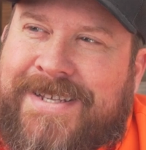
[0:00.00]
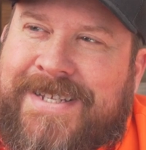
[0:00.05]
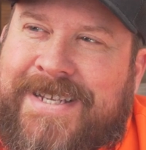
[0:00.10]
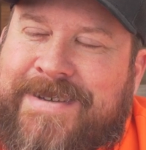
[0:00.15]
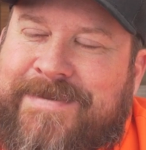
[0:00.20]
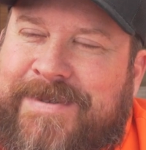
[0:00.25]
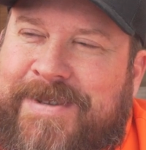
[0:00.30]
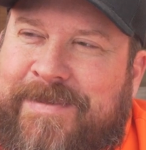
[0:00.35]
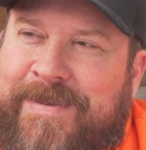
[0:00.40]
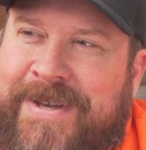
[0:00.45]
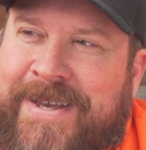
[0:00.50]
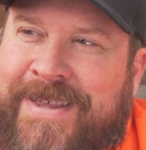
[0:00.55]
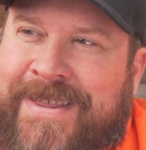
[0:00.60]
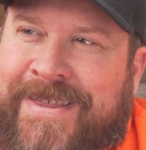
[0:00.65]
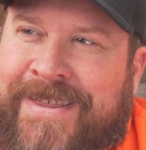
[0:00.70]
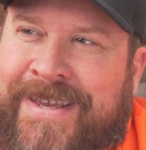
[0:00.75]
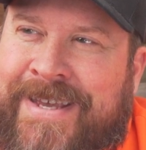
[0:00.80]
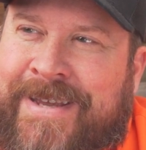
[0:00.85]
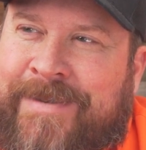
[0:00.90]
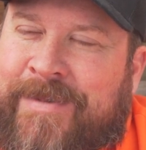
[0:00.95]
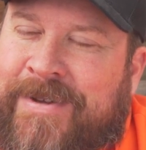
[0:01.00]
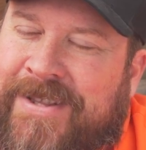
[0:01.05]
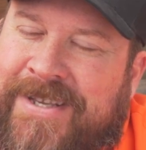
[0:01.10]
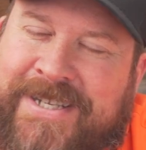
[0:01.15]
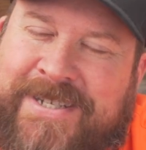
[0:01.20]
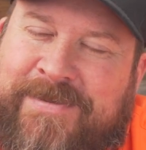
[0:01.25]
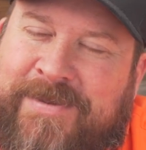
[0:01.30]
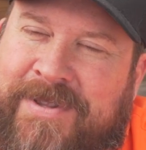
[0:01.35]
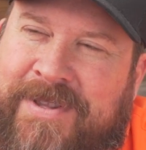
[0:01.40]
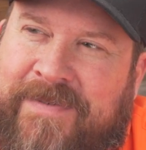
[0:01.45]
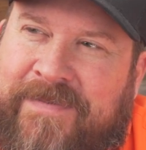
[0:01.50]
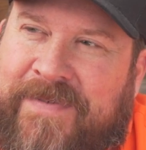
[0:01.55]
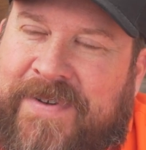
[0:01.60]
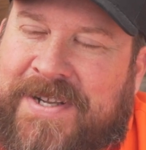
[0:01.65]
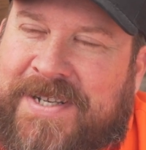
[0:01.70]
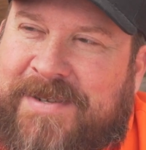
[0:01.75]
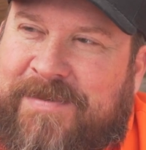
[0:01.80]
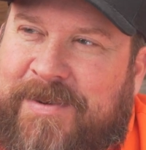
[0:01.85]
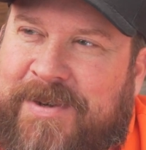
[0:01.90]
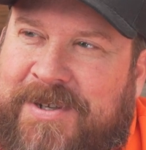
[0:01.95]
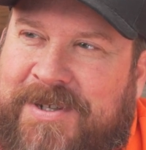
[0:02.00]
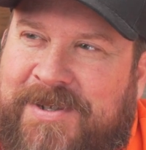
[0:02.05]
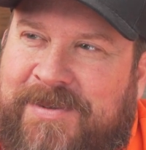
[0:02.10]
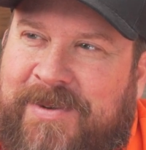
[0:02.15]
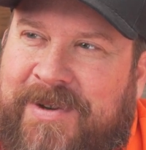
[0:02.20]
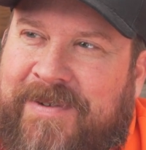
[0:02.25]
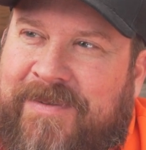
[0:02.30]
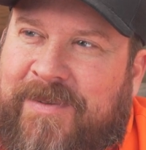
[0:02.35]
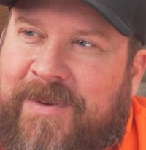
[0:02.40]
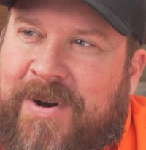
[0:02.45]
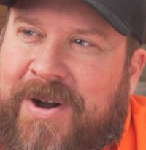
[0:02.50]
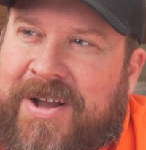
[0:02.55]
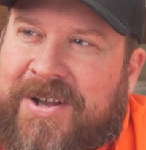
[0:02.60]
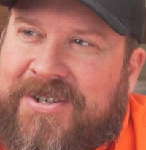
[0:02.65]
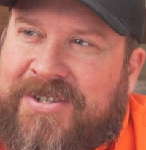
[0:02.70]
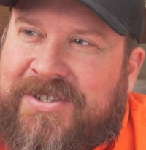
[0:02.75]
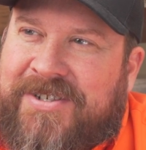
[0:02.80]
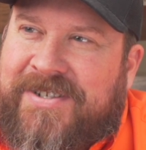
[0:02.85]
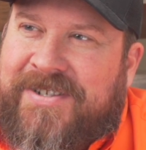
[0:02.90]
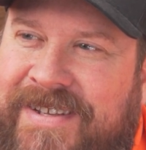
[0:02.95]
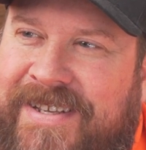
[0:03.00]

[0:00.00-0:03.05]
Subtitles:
seems to be a theme, at least with the fence builds we've watched,